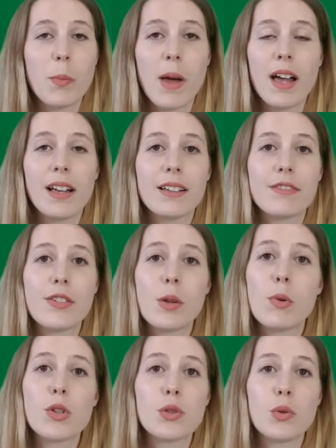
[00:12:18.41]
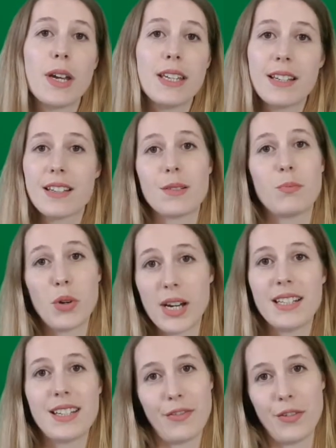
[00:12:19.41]
but for the model it does
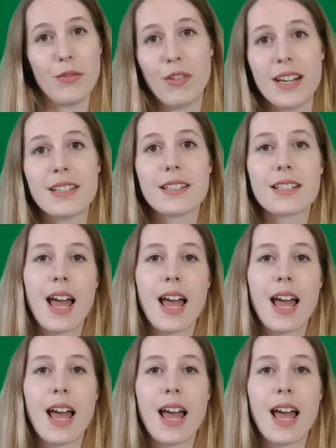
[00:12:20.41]
bring different risks,